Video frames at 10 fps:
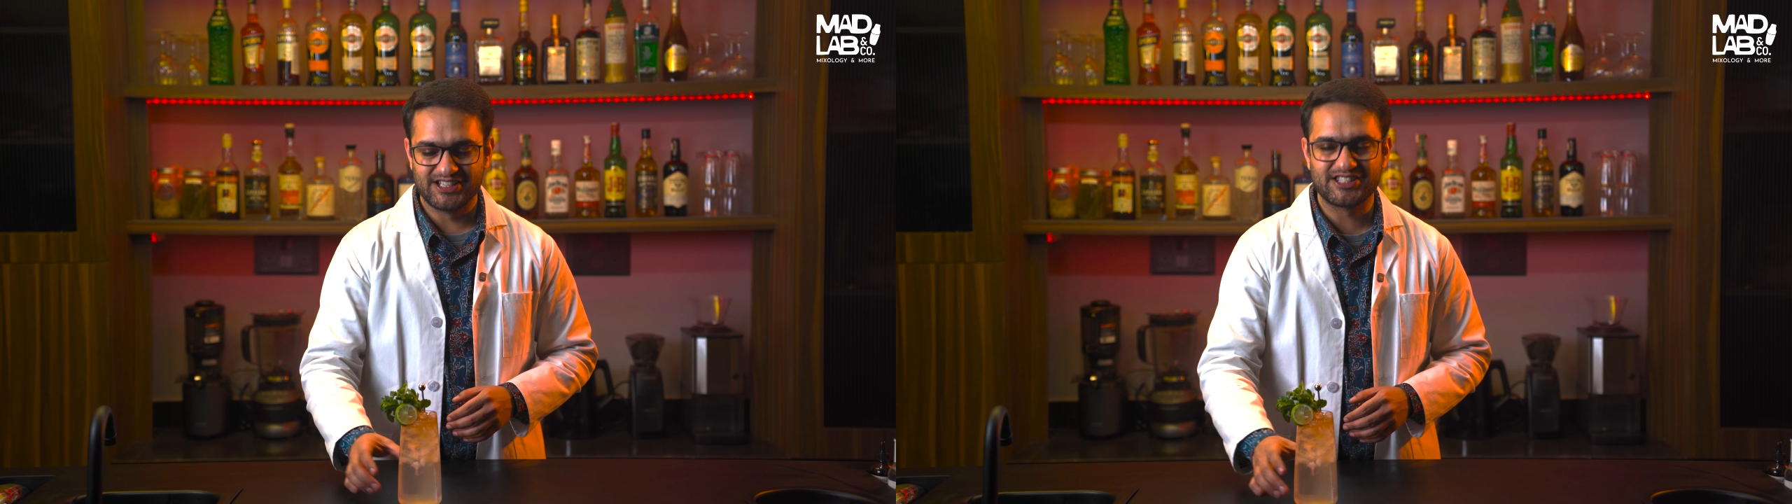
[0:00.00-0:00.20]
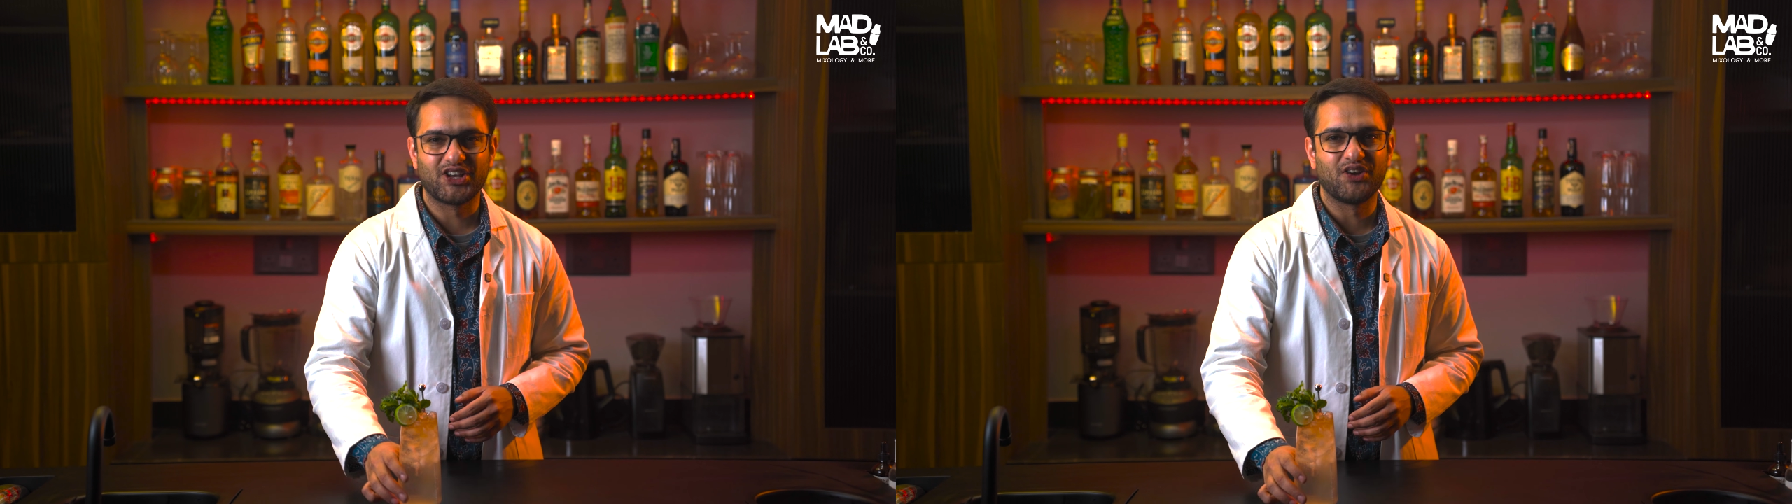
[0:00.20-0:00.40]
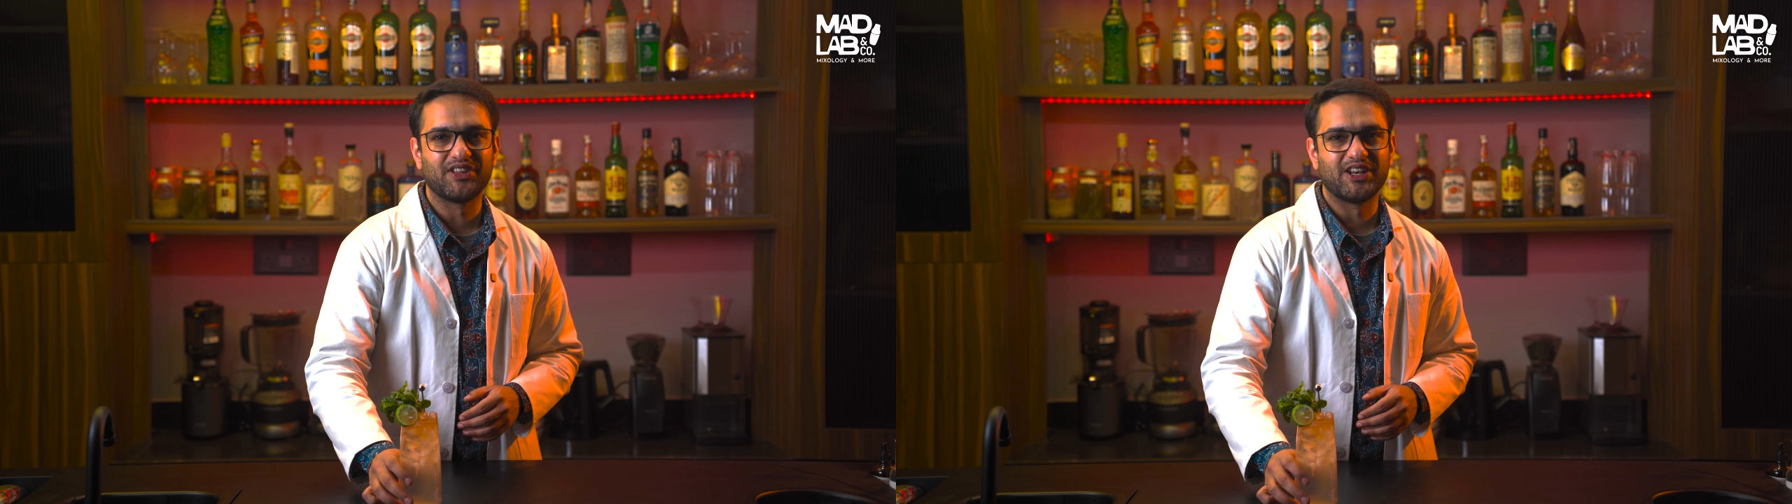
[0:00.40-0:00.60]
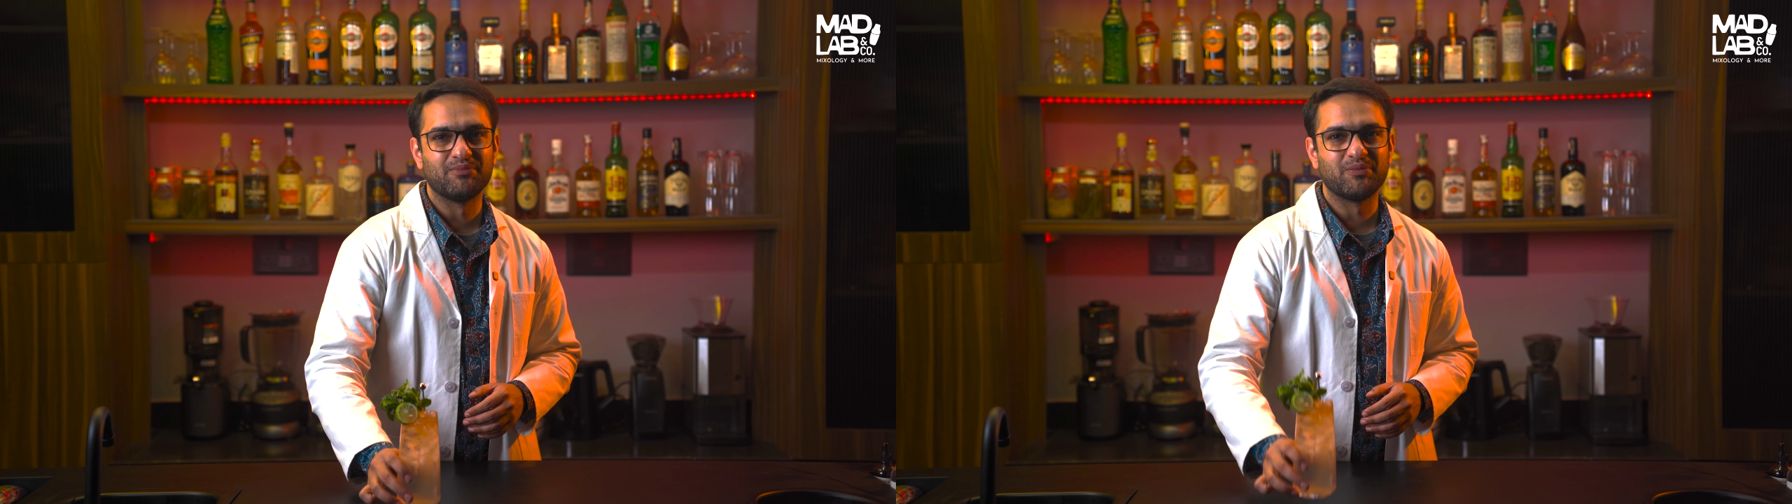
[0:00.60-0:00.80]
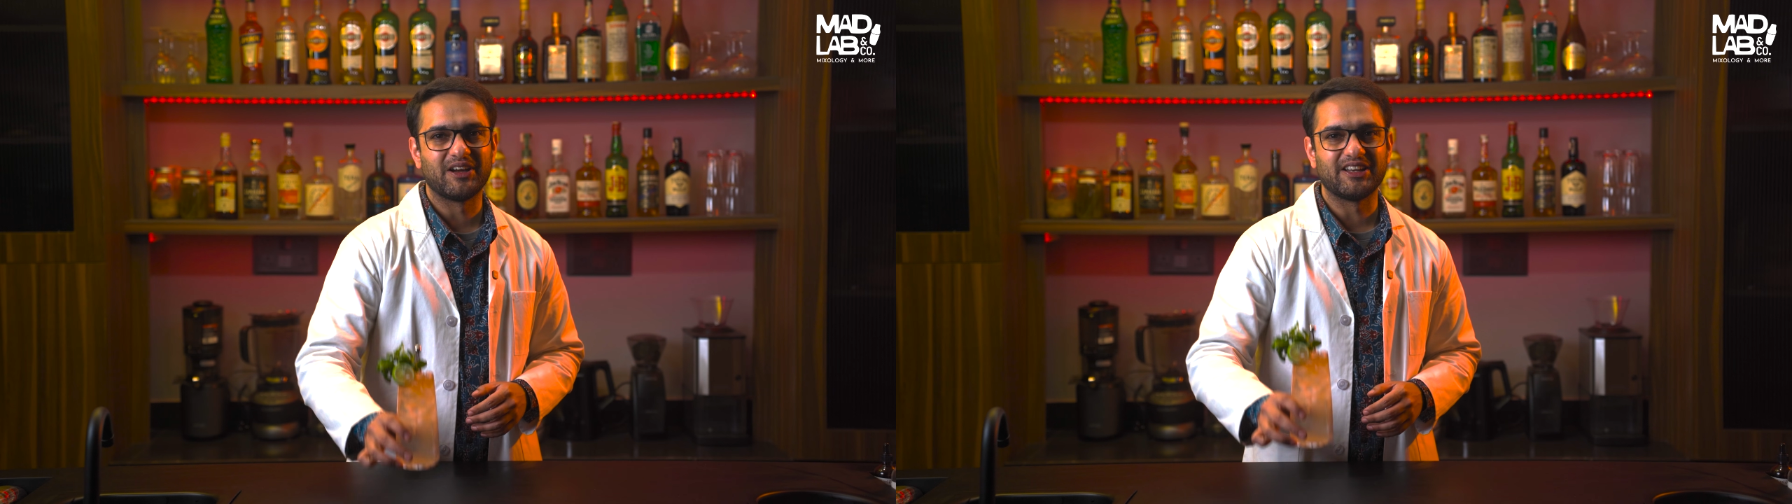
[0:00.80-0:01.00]
just think of the
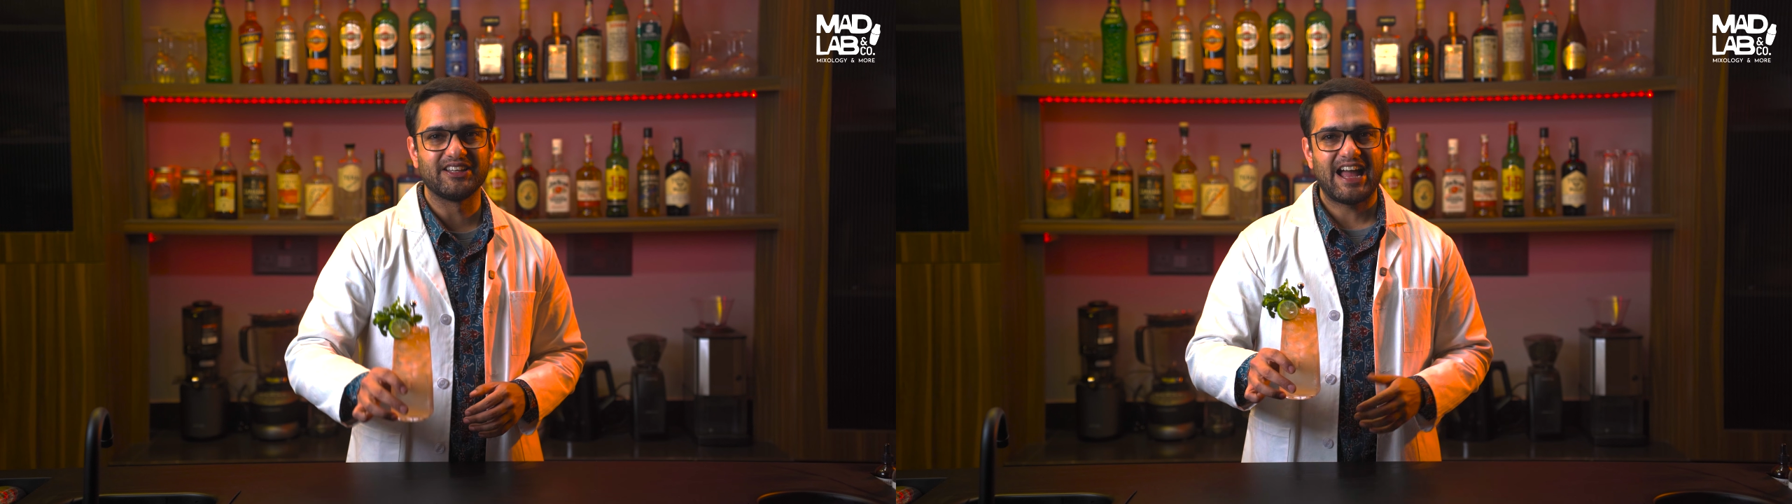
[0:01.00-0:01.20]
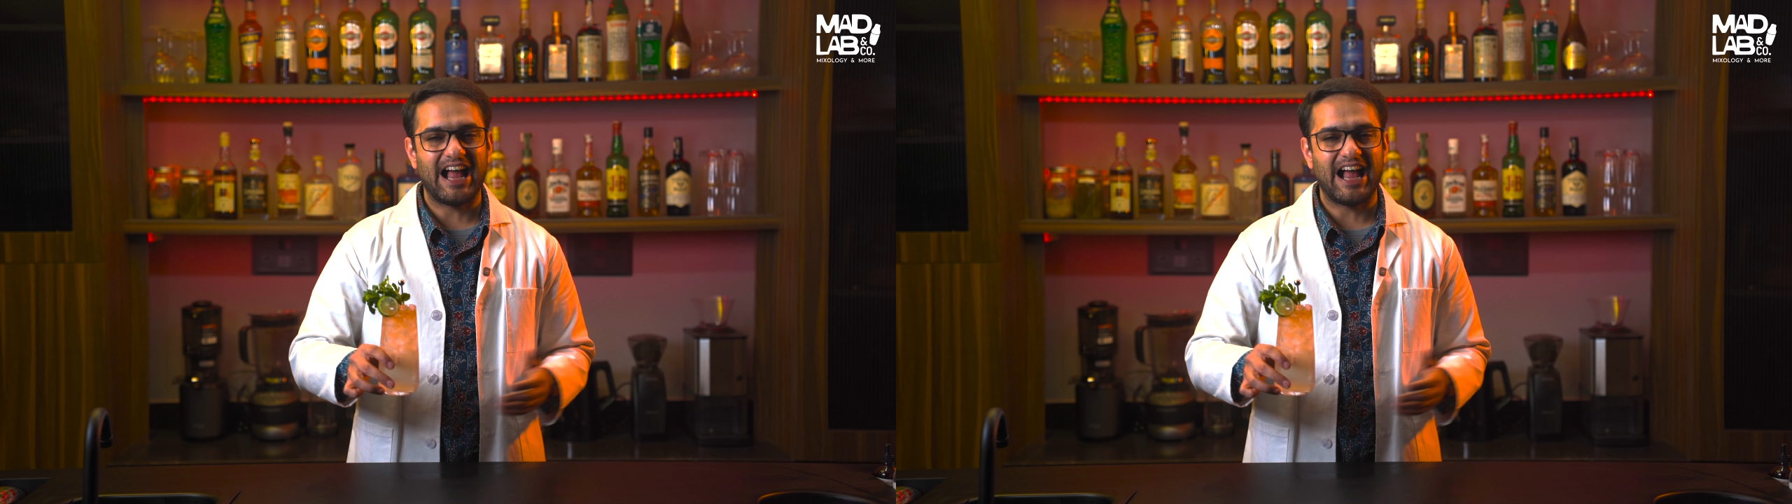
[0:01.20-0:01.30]
Nimbu Pani.